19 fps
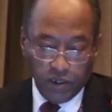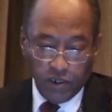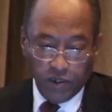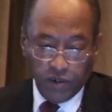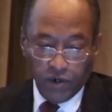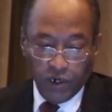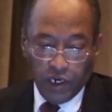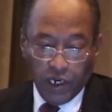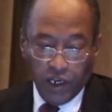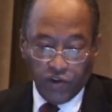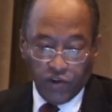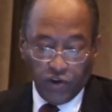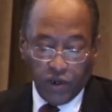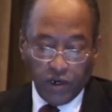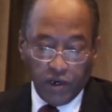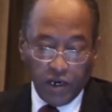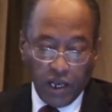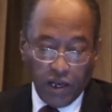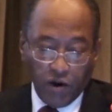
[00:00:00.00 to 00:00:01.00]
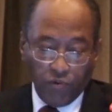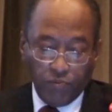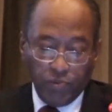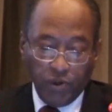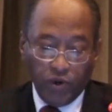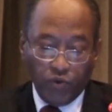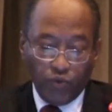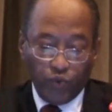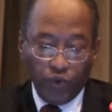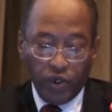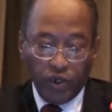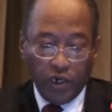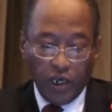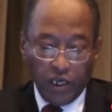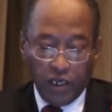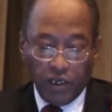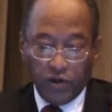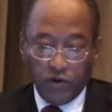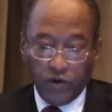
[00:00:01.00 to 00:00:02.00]
relation now between
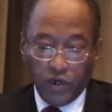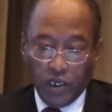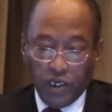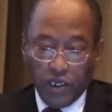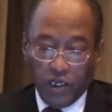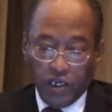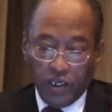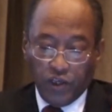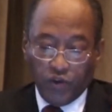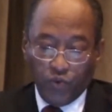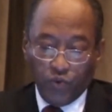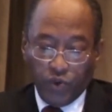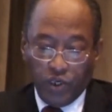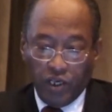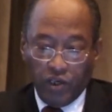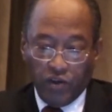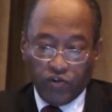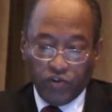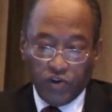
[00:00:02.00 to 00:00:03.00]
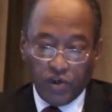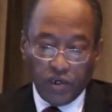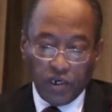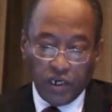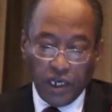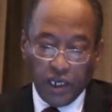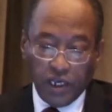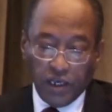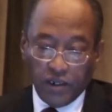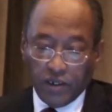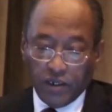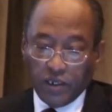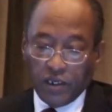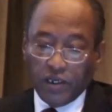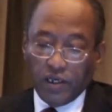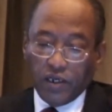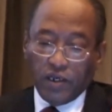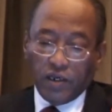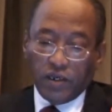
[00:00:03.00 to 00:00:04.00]
higher education and
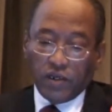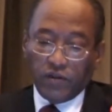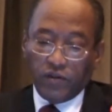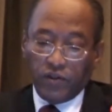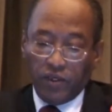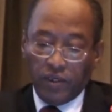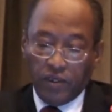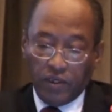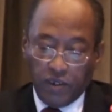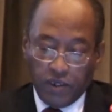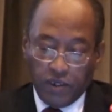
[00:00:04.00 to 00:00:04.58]
the